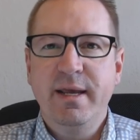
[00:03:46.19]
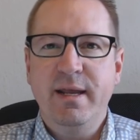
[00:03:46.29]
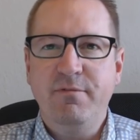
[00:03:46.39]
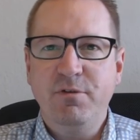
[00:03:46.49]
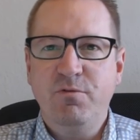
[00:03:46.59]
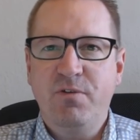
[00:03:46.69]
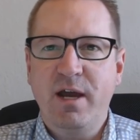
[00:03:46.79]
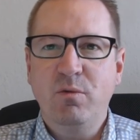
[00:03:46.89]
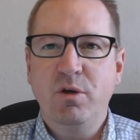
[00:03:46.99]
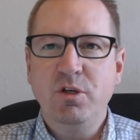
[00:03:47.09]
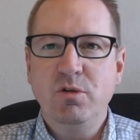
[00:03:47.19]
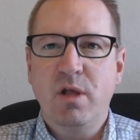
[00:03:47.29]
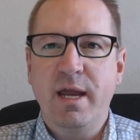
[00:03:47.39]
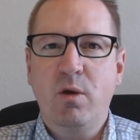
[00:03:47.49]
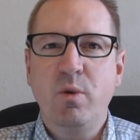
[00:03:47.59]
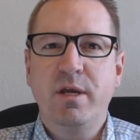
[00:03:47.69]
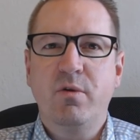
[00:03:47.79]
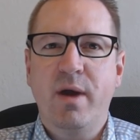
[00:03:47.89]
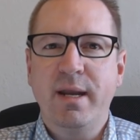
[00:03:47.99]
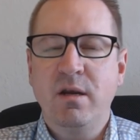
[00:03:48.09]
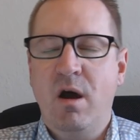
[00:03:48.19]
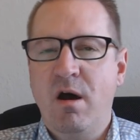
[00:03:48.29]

And if you find one you like, we can write an